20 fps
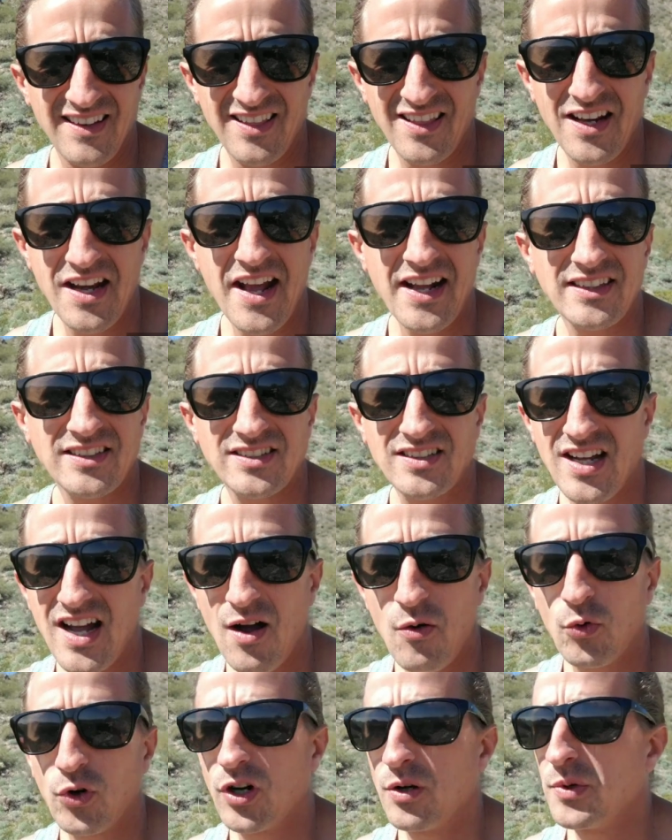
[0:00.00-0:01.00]
The next
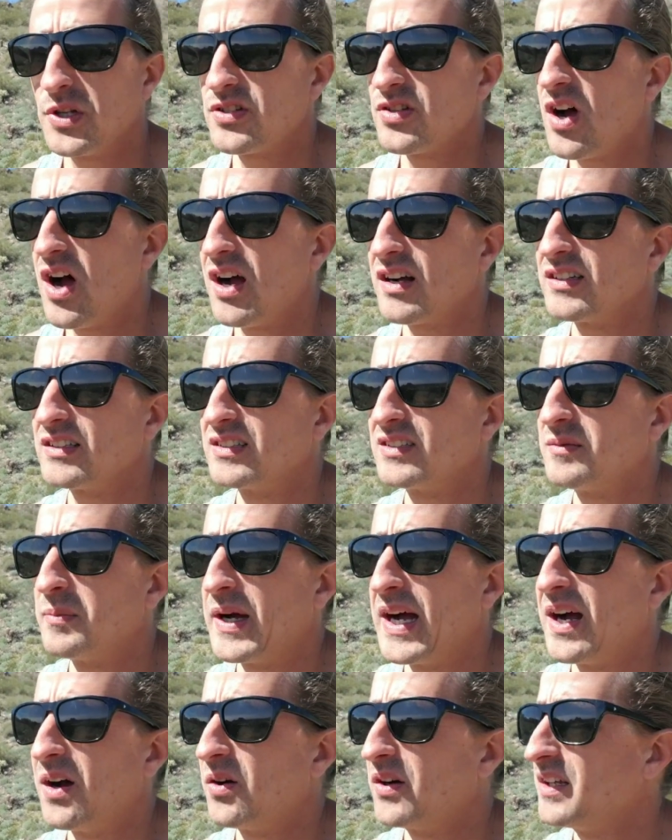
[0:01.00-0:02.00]
town we're going to be talking
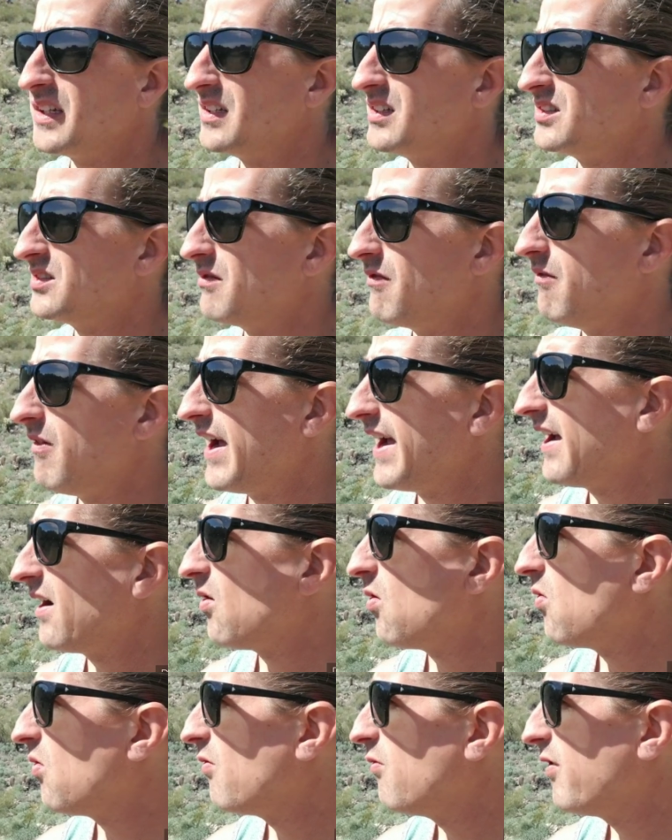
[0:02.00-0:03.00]
about is
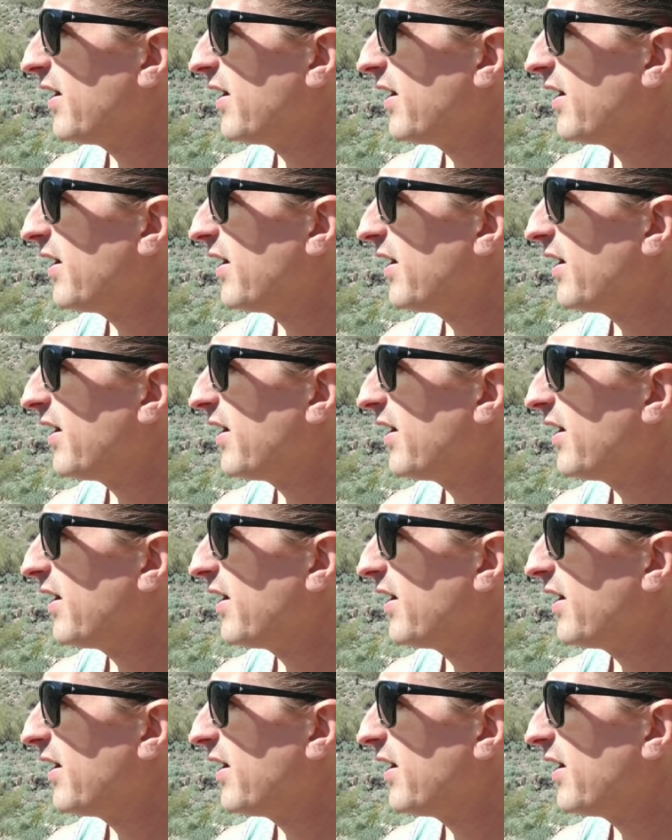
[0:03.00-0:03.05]
Vail.